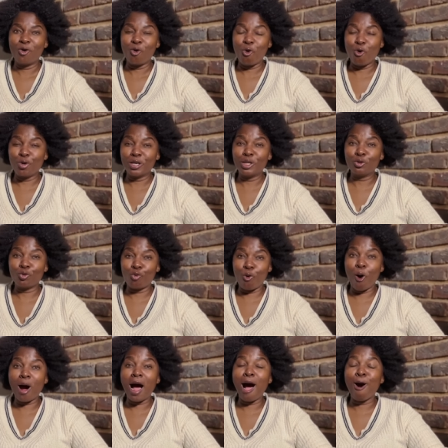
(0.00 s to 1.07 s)
only to
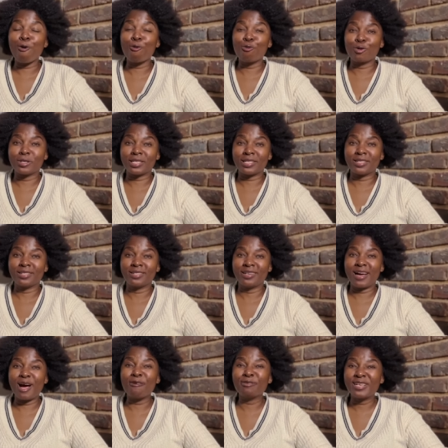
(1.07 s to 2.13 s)
walk out
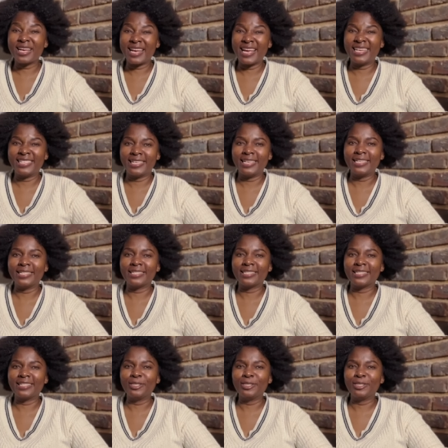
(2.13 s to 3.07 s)
after nine days.